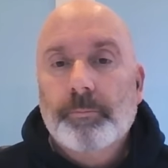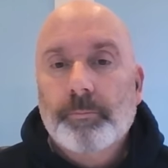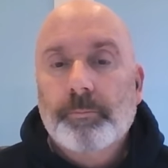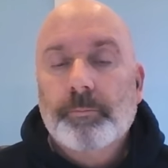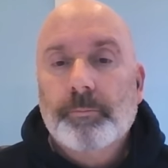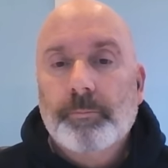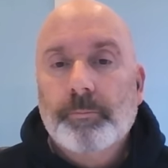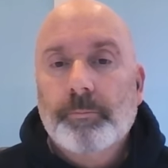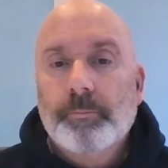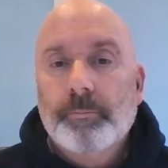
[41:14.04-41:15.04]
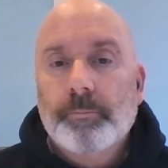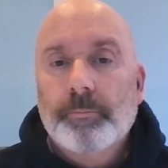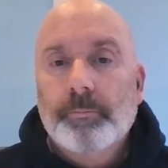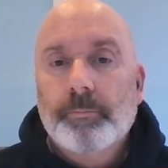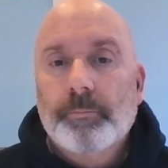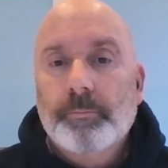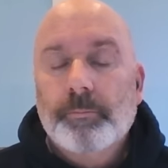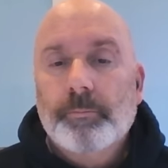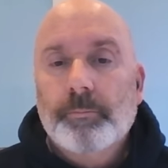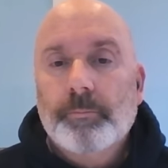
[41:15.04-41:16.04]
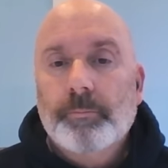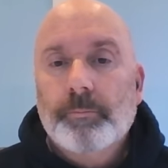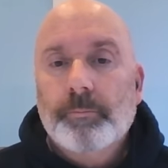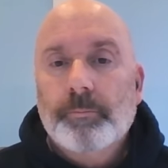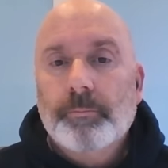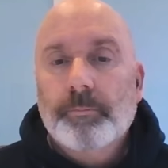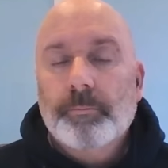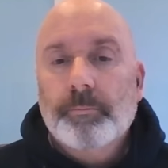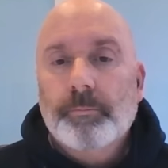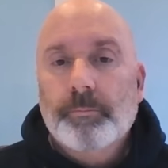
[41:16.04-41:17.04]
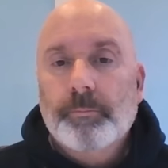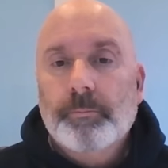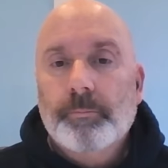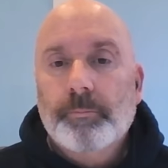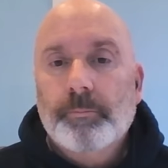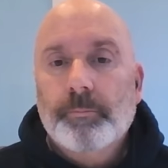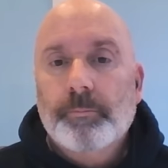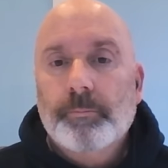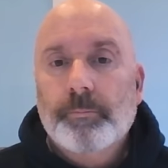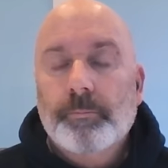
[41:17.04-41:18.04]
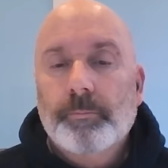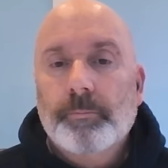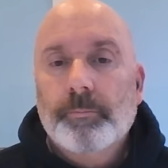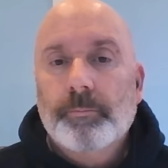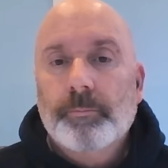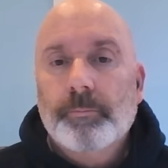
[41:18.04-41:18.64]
(not speaking)